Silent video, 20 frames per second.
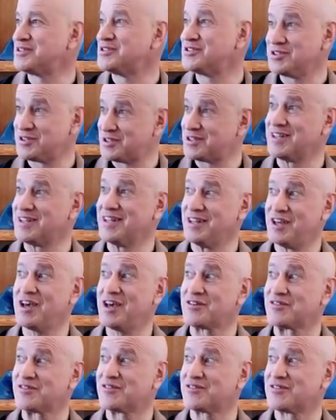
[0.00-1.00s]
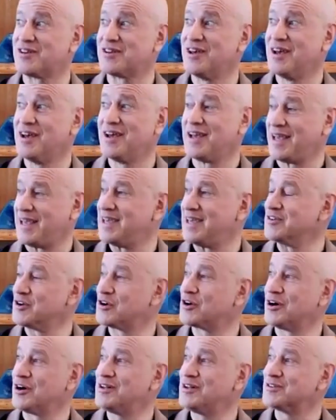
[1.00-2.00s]
And she said, yes, in
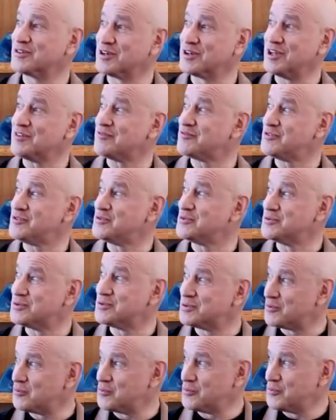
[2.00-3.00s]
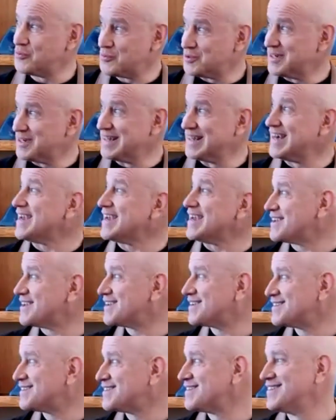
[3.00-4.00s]
color if you would like.
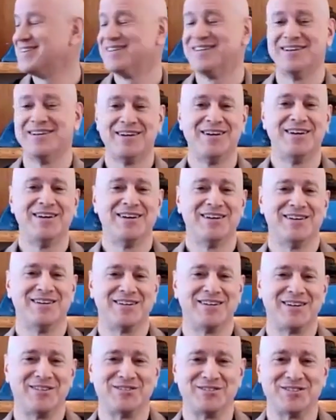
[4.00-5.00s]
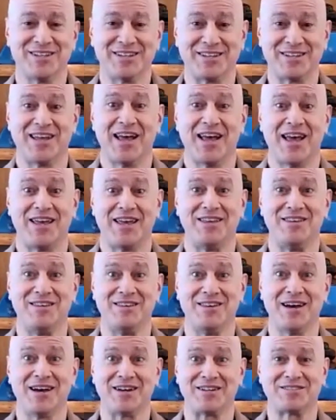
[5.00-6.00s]
And I was like,
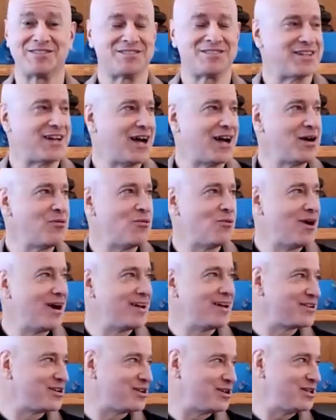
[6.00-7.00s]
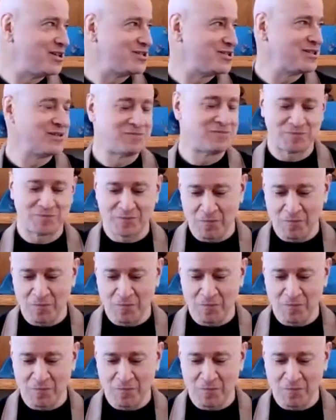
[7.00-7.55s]
yes, I want color.